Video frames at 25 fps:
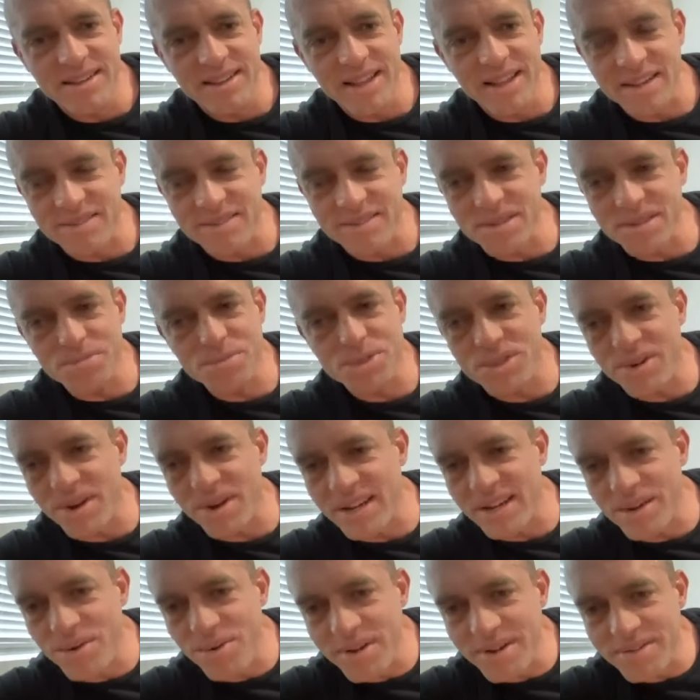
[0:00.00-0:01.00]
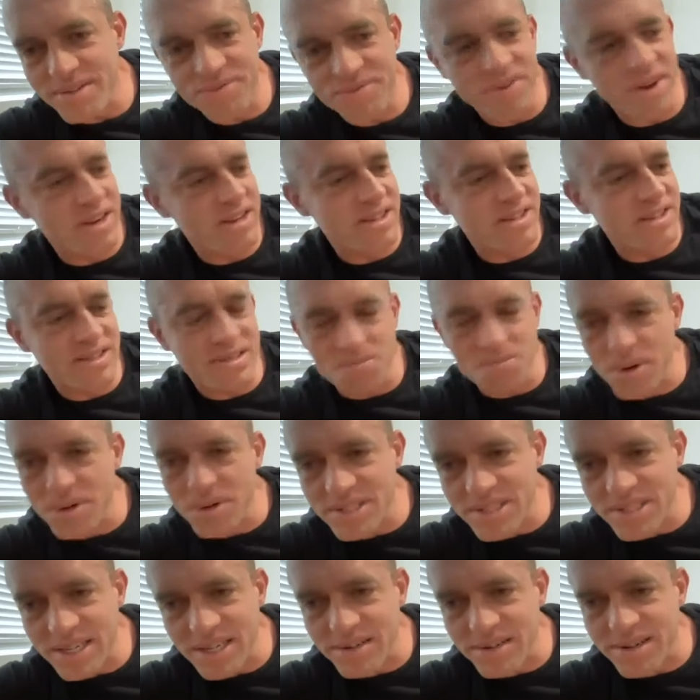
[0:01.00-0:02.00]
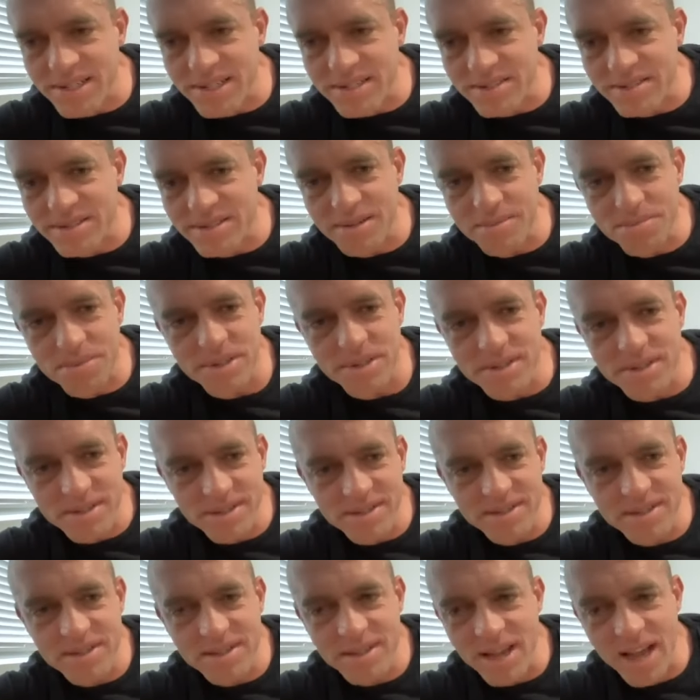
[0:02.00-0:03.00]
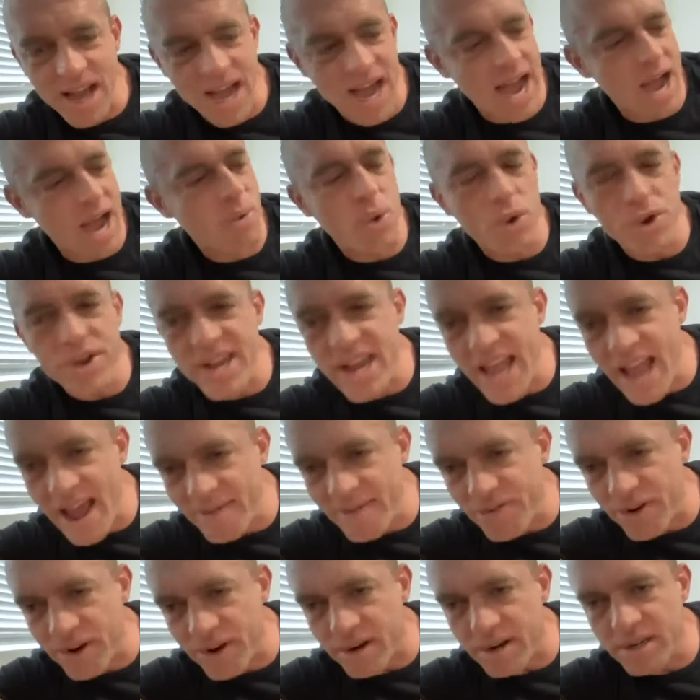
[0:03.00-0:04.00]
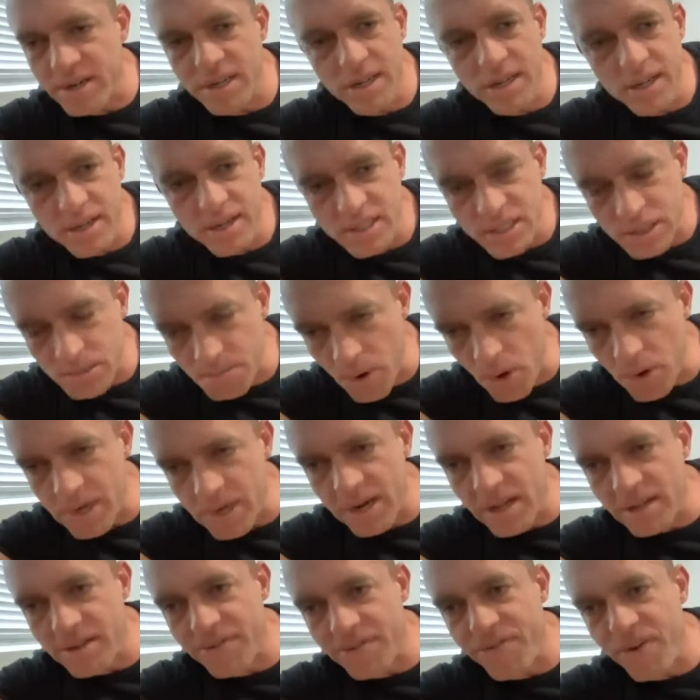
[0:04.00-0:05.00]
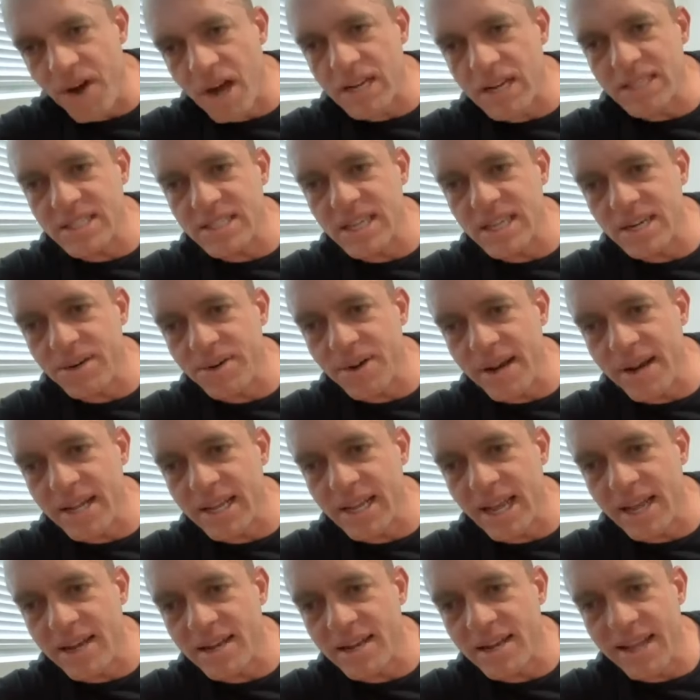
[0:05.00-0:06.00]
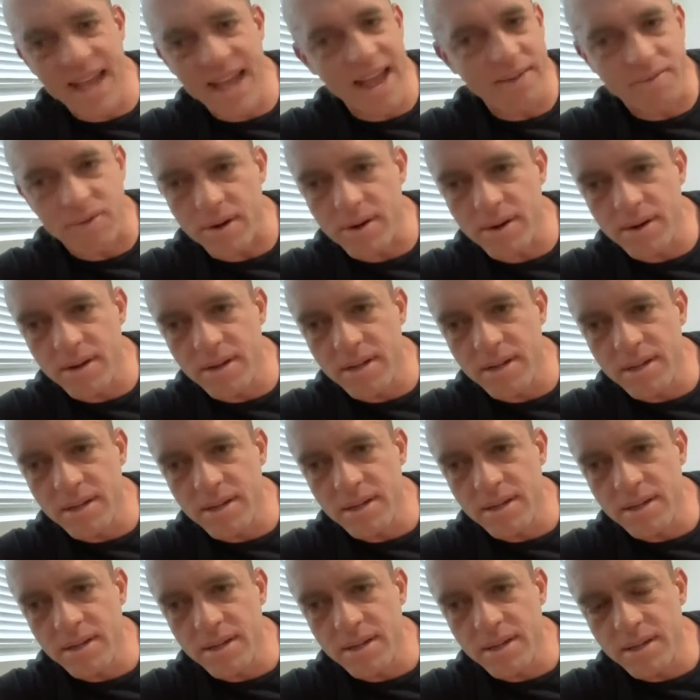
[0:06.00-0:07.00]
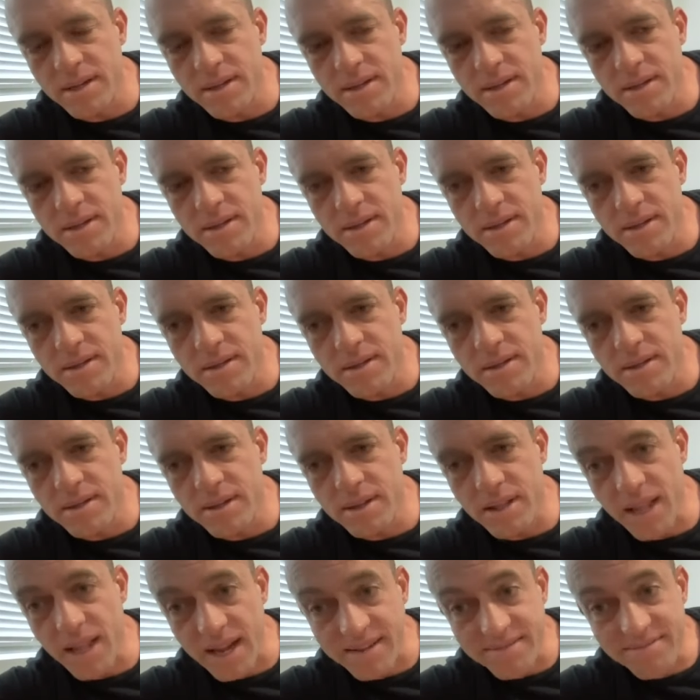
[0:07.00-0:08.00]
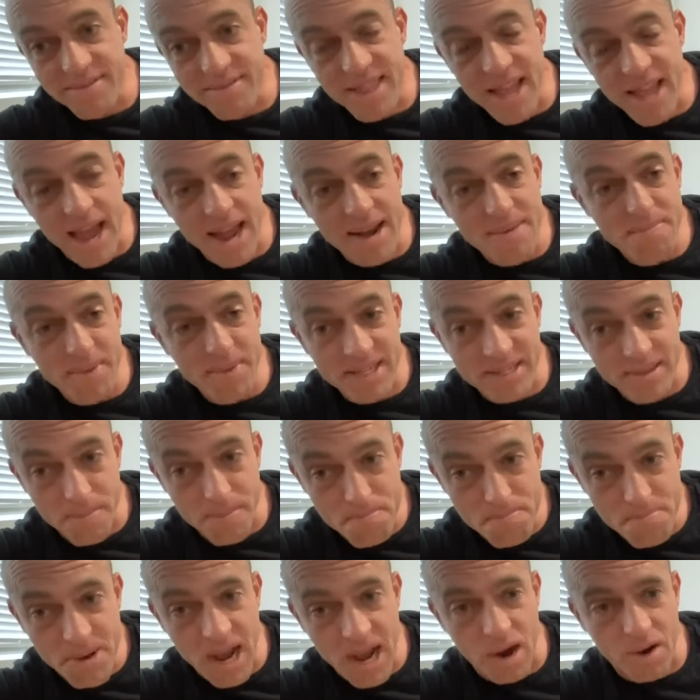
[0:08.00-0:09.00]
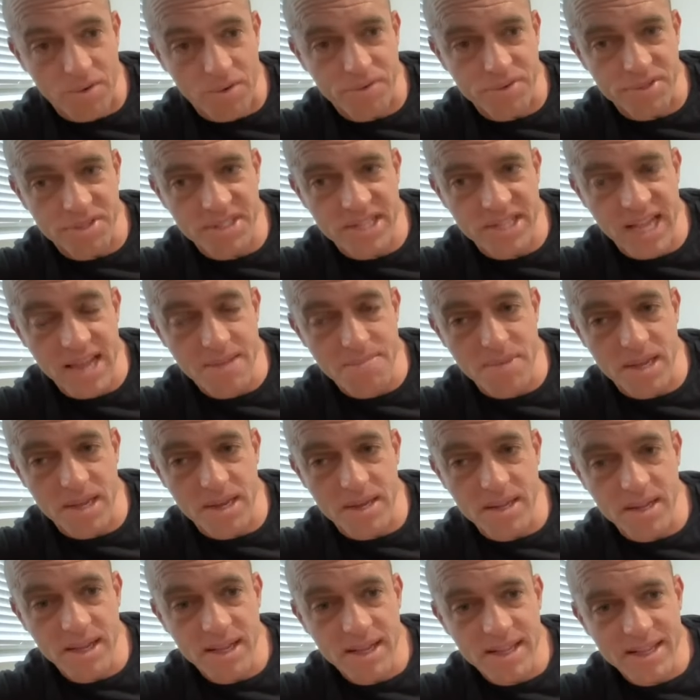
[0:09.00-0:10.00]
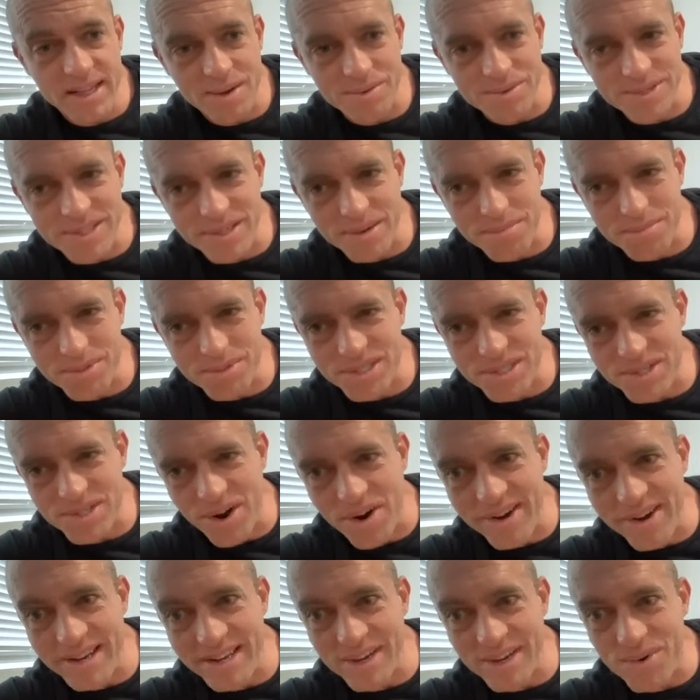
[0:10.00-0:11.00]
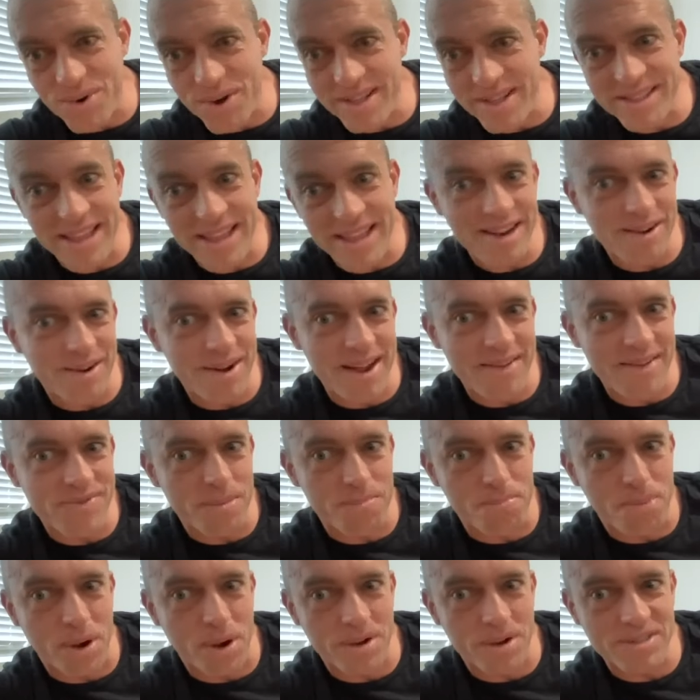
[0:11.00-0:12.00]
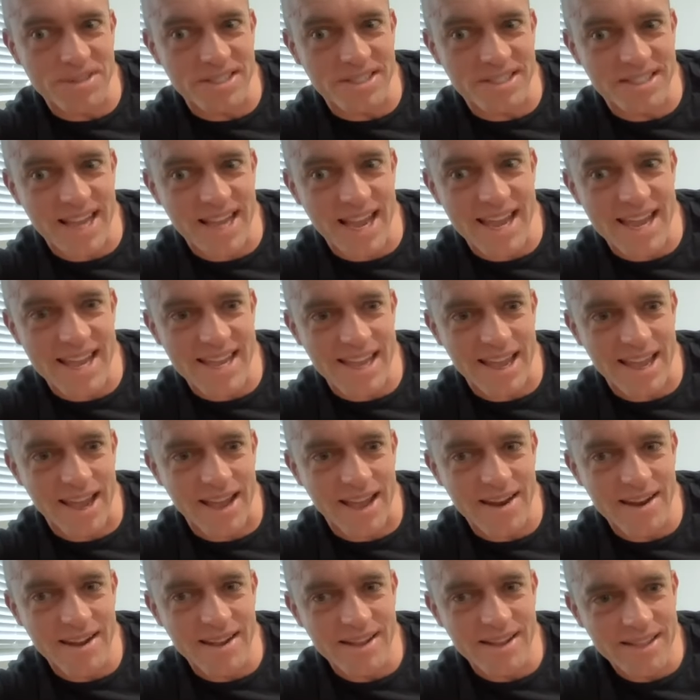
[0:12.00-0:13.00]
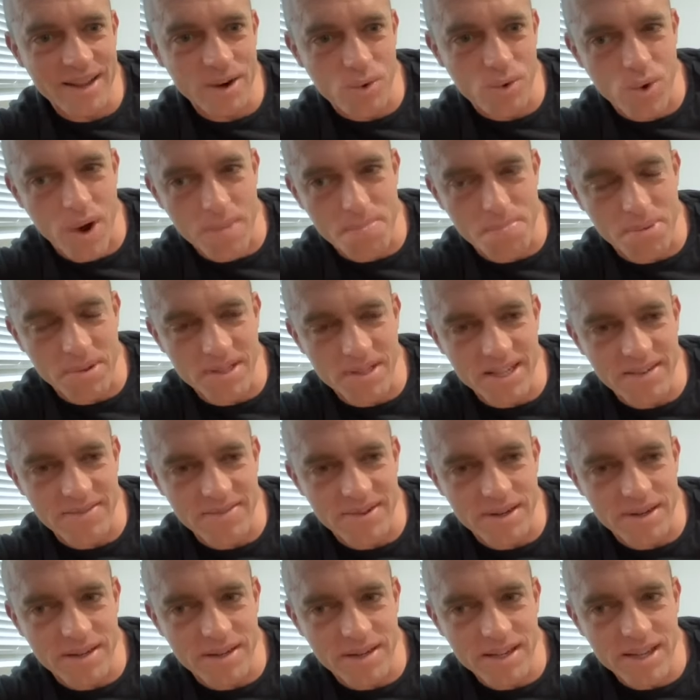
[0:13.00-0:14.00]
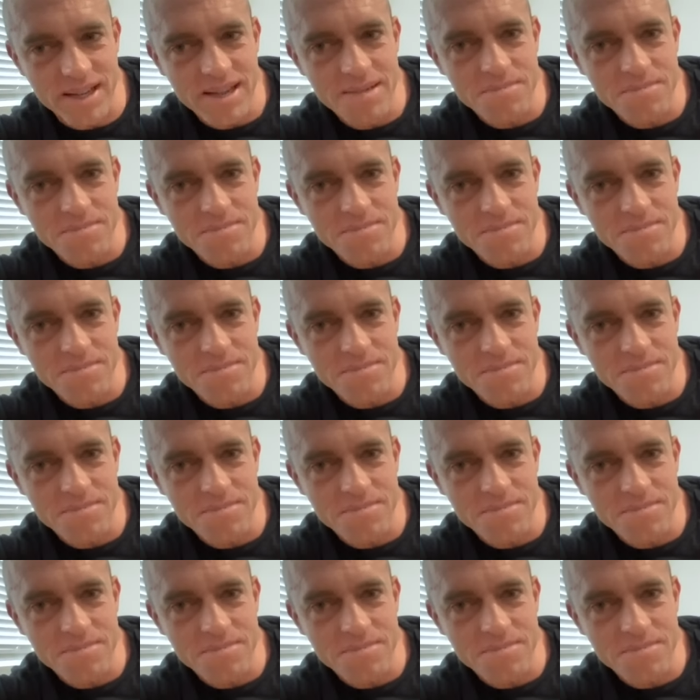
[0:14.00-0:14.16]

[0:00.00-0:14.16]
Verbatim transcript: Like if someone's trying to quit fucking smoking cigarettes or something, I will never smoke another fucking cigarette again, ever. Like that is a powerful statement that when someone's starting to quit, they don't have the balls to say it yet. They don't quite believe it.